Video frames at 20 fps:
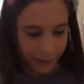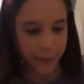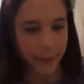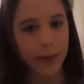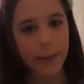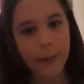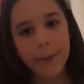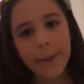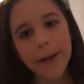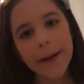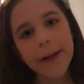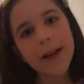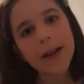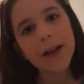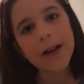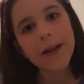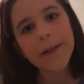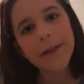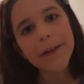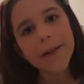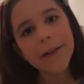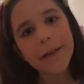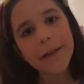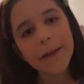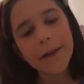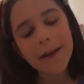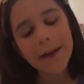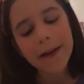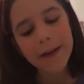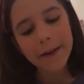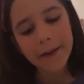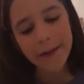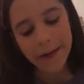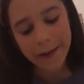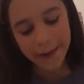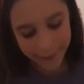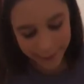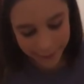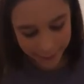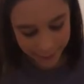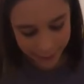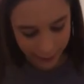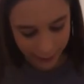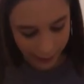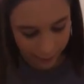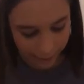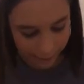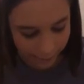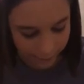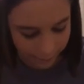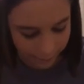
I'm a bit lost in all this chat.